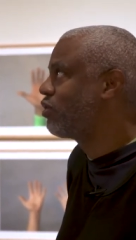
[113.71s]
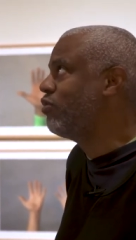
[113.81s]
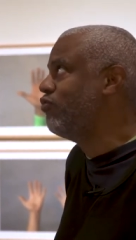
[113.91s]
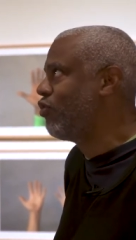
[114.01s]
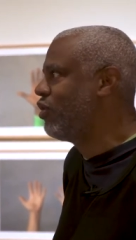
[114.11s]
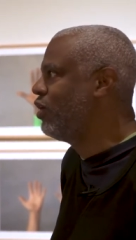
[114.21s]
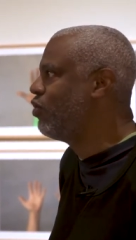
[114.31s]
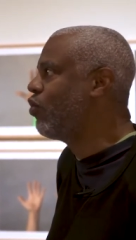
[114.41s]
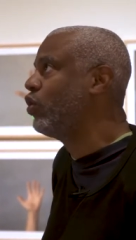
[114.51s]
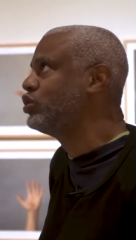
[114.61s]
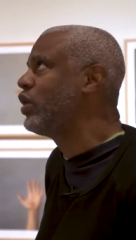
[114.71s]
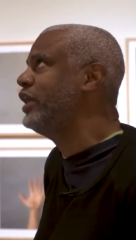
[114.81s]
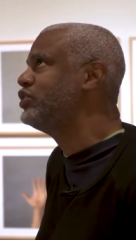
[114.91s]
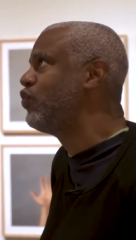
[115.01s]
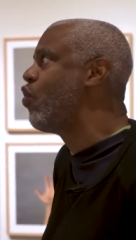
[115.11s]
converted or
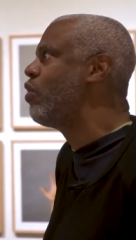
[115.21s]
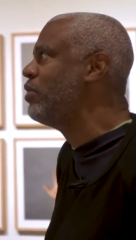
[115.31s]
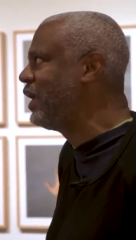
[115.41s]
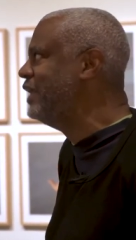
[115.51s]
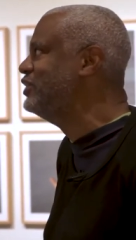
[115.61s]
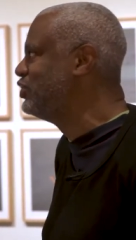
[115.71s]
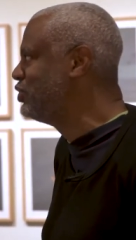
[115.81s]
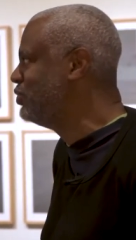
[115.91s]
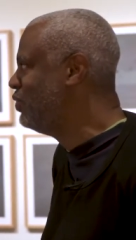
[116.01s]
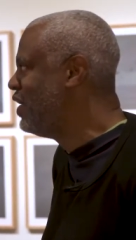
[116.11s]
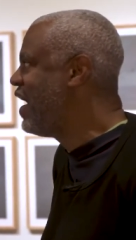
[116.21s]
transformed into